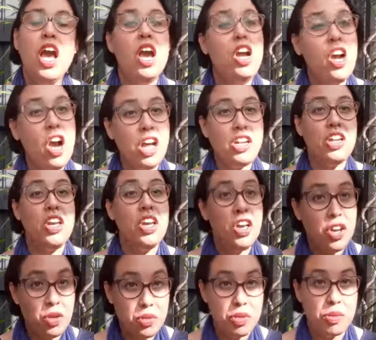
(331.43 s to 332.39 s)
got
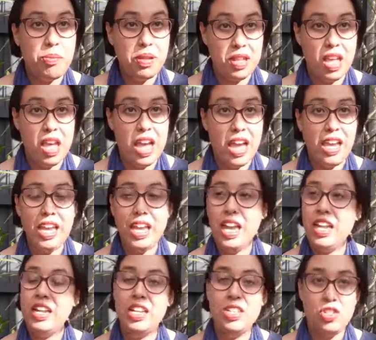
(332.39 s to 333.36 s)
her reply,
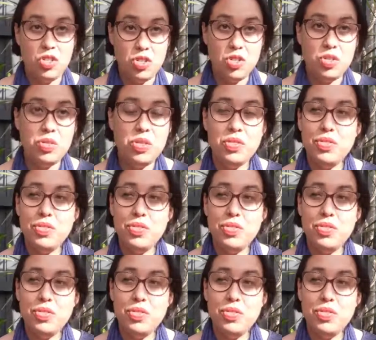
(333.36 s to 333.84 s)
and as usual,